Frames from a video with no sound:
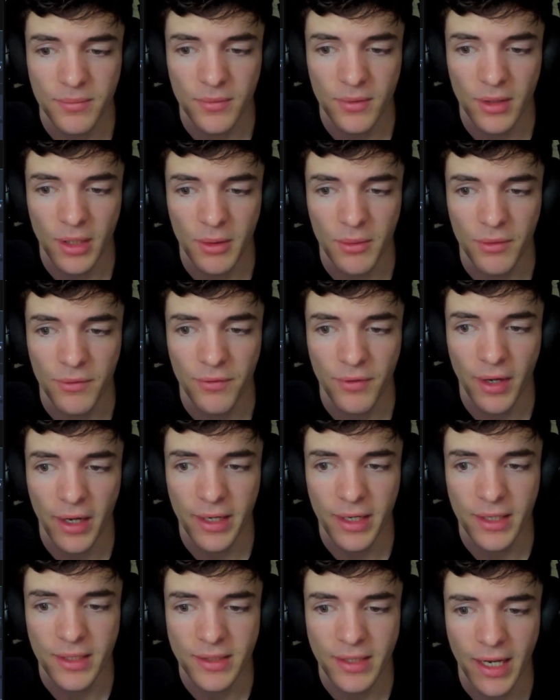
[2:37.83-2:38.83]
Liquid
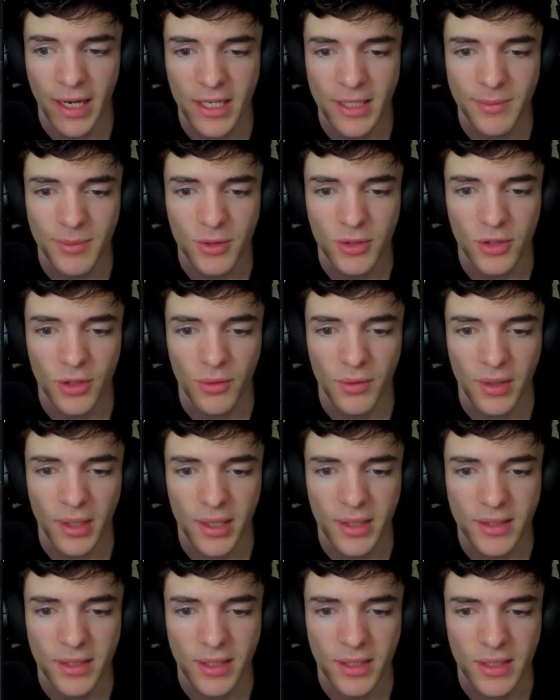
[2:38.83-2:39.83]
Finance has been
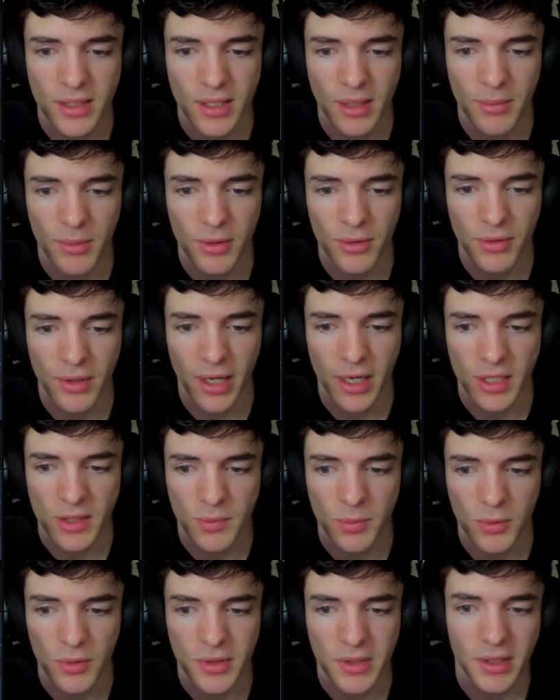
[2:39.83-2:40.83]
showcasing some of their
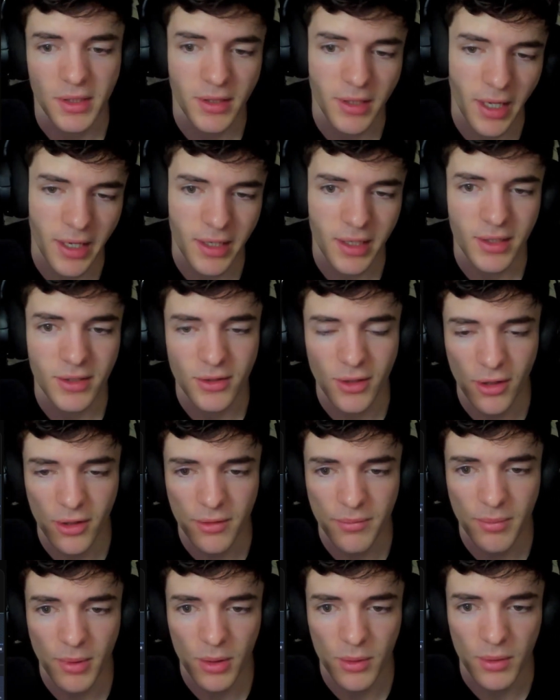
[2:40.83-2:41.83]
dashboards in light and
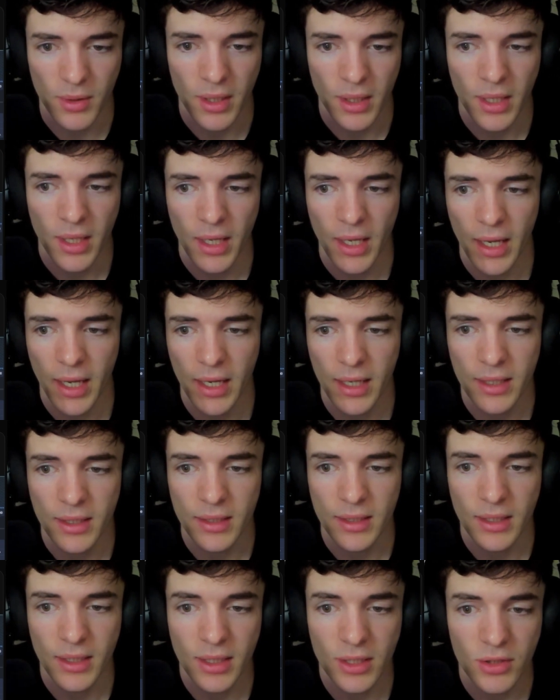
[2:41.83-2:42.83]
dark mode,
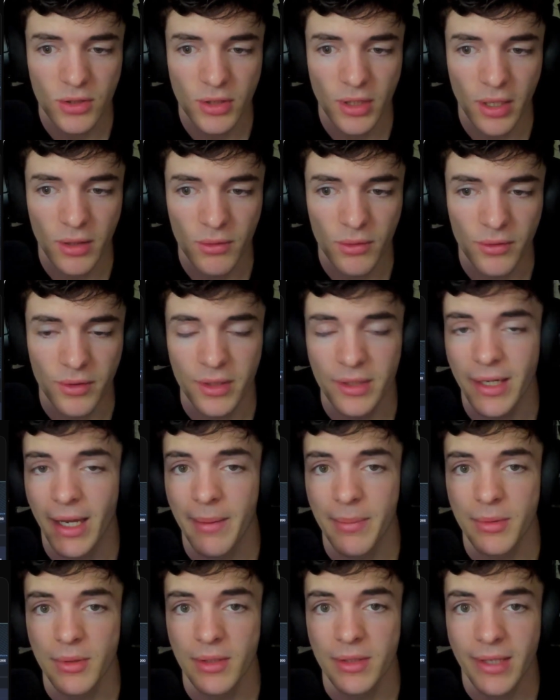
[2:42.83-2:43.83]
and in general the
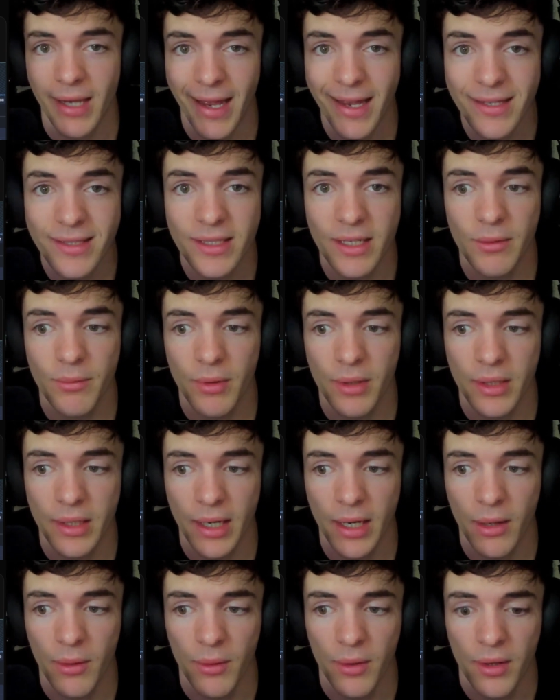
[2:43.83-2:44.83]
dApp is on testnet right
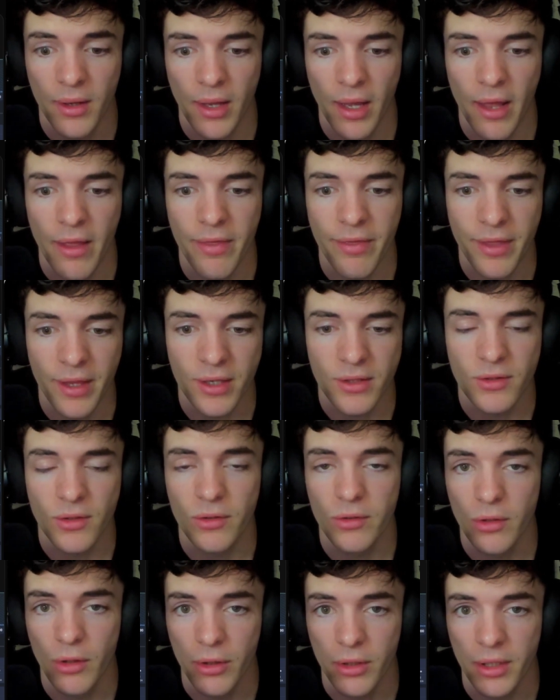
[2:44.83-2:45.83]
now and things
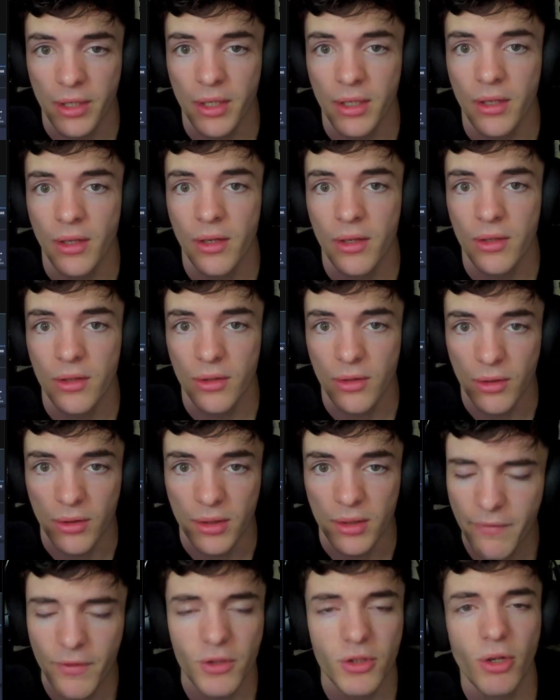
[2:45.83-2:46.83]
are looking good.
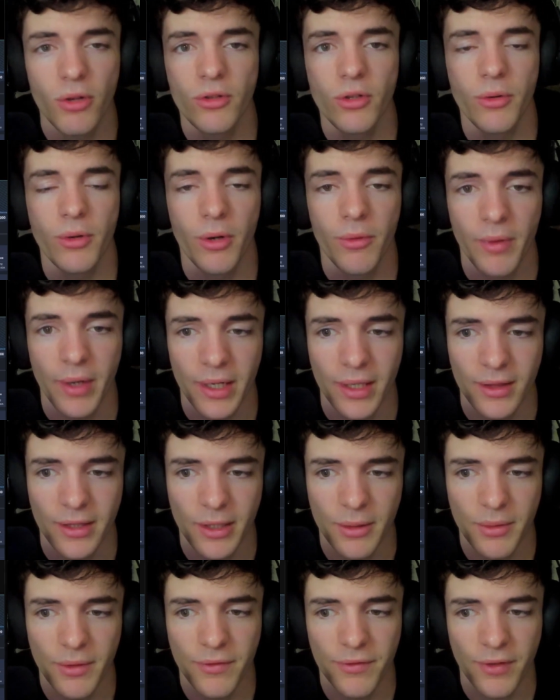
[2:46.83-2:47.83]
If you don't know it already,
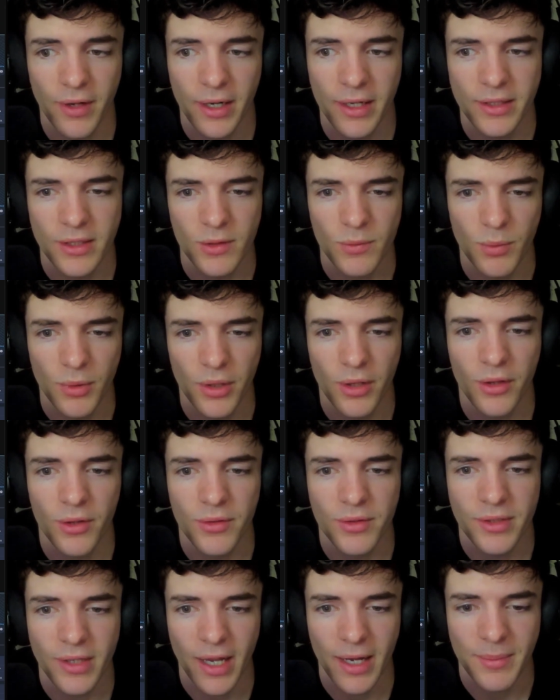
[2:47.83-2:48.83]
Liquid Finance is one of
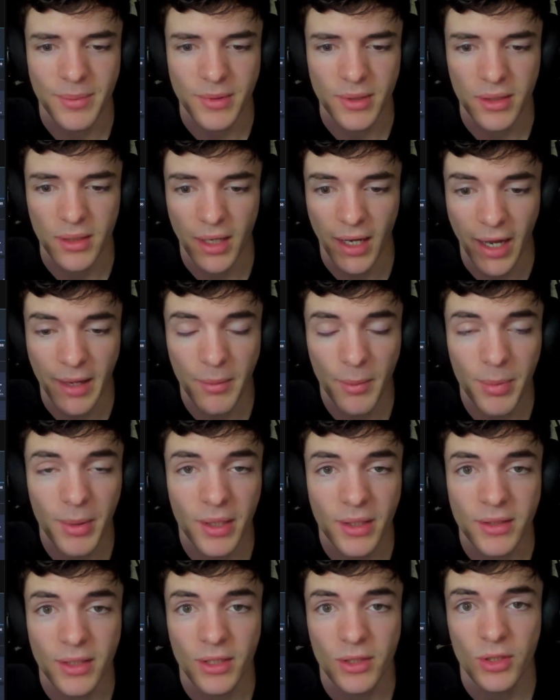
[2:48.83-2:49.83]
those dApps that I've been
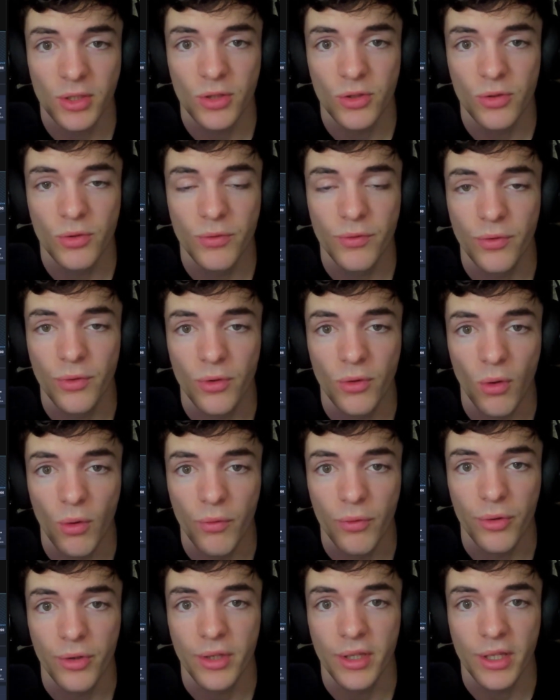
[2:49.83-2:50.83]
paying attention to for
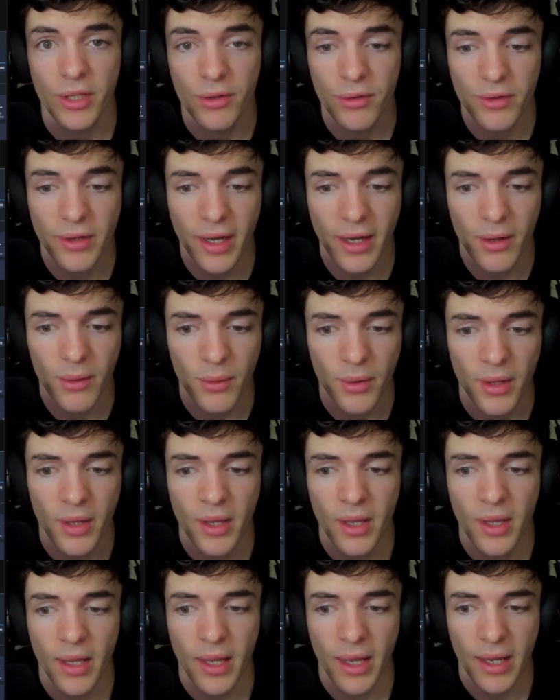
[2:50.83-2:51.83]
over a year now,
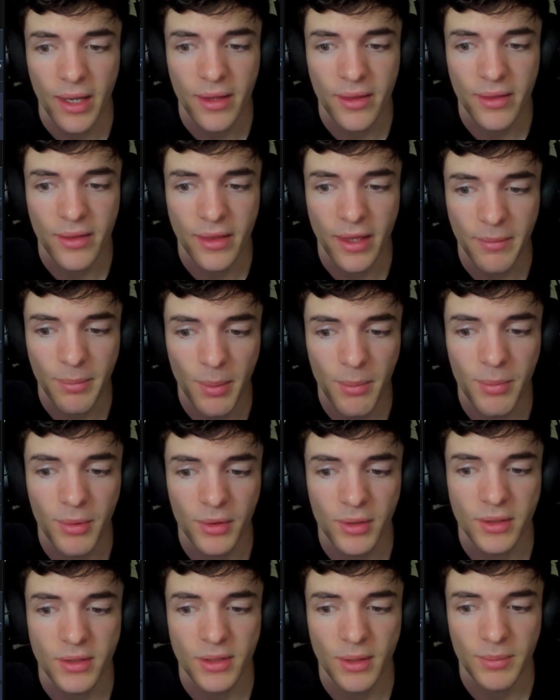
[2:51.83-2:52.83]
and they've been
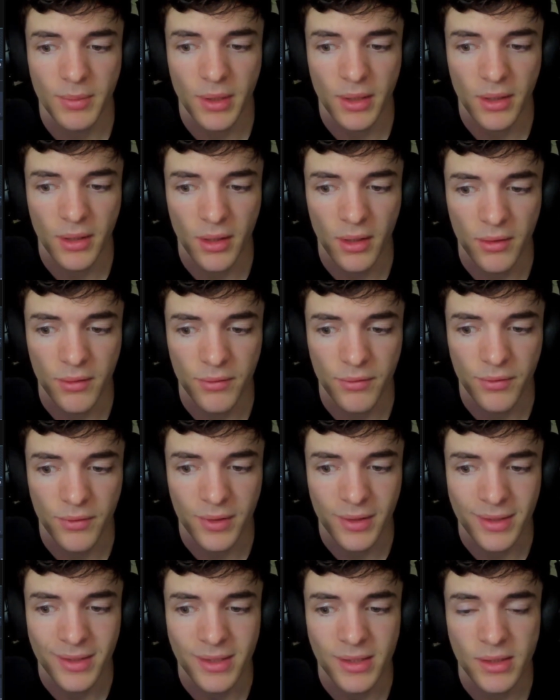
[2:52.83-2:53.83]
building something of
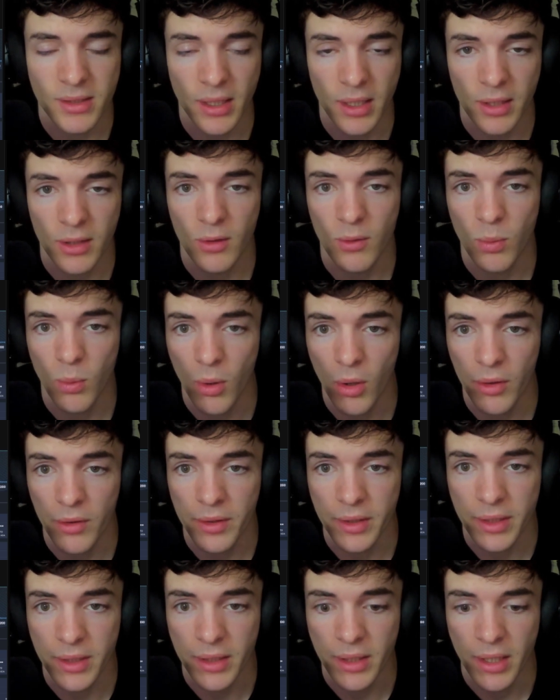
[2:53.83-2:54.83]
insane
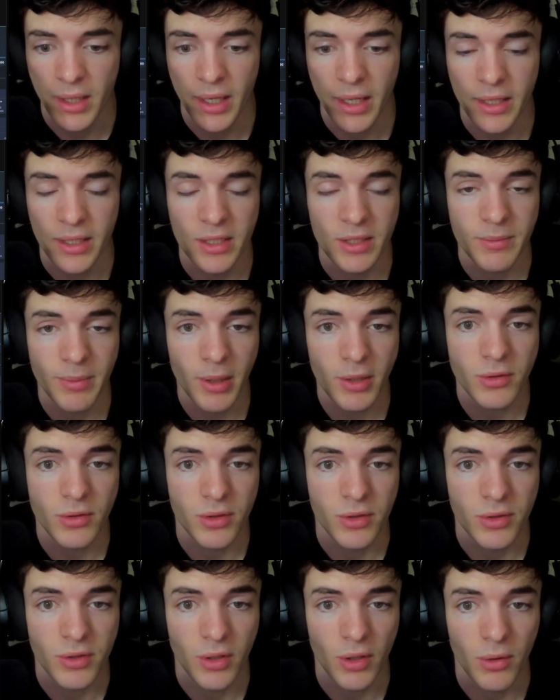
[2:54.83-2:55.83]
quality, and
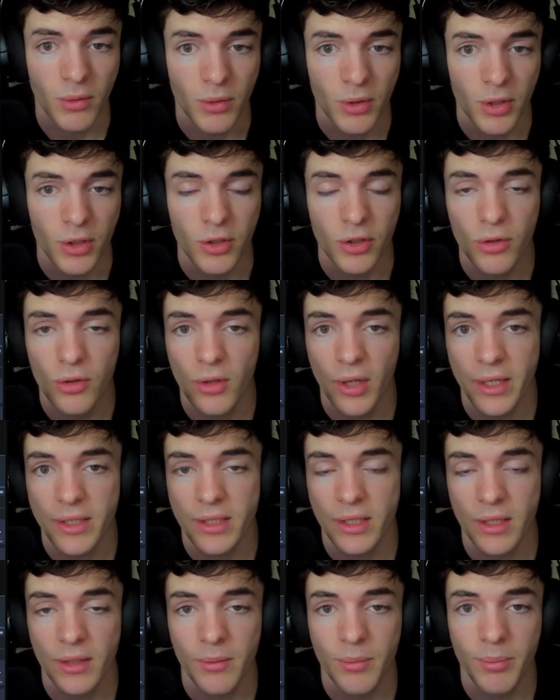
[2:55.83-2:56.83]
especially so
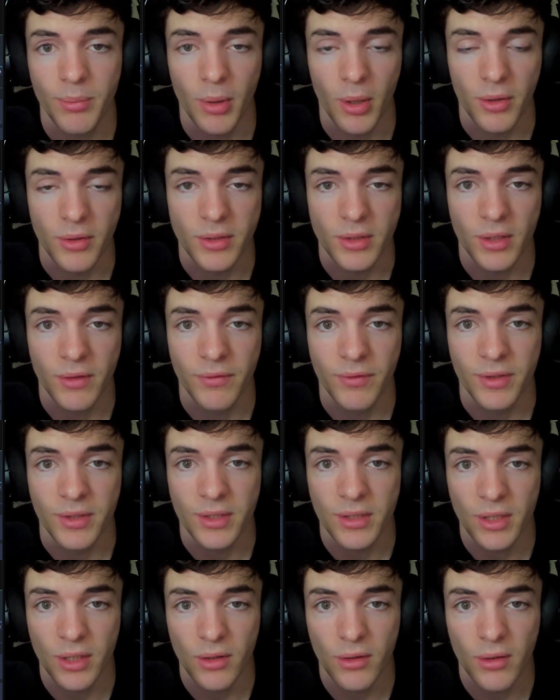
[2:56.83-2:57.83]
utilizing the parts of
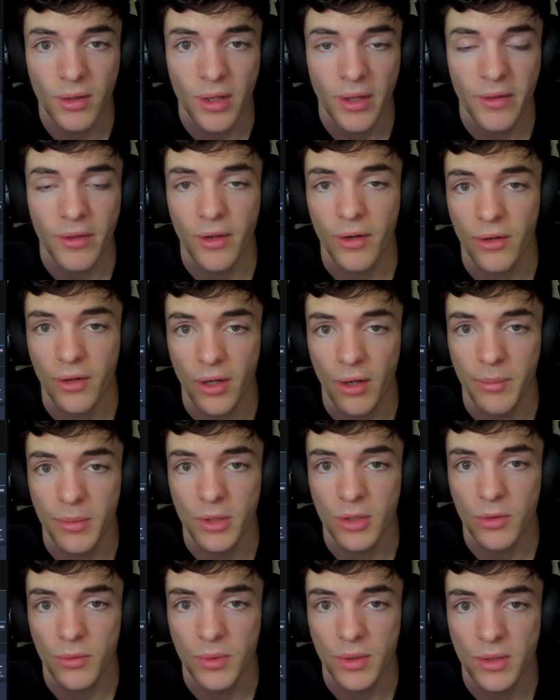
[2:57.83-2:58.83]
Vasil that are
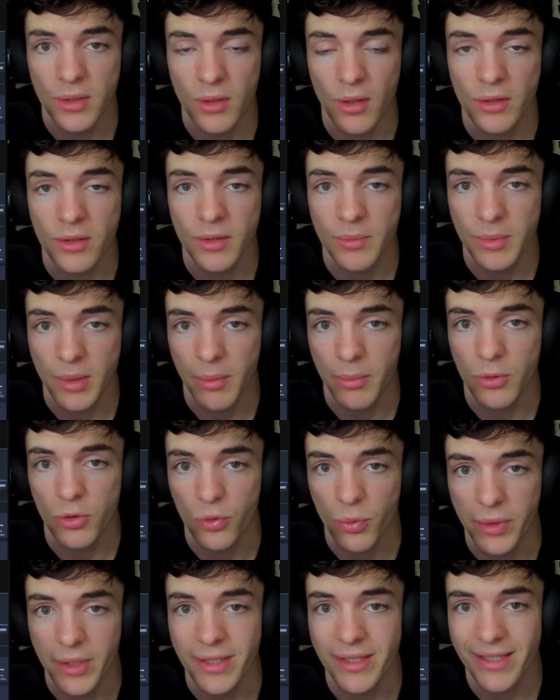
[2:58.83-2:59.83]
coming to us on September
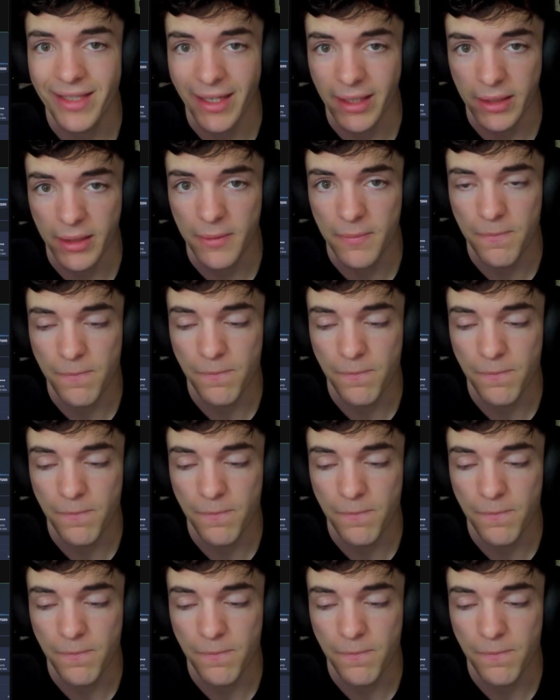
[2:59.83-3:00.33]
22nd.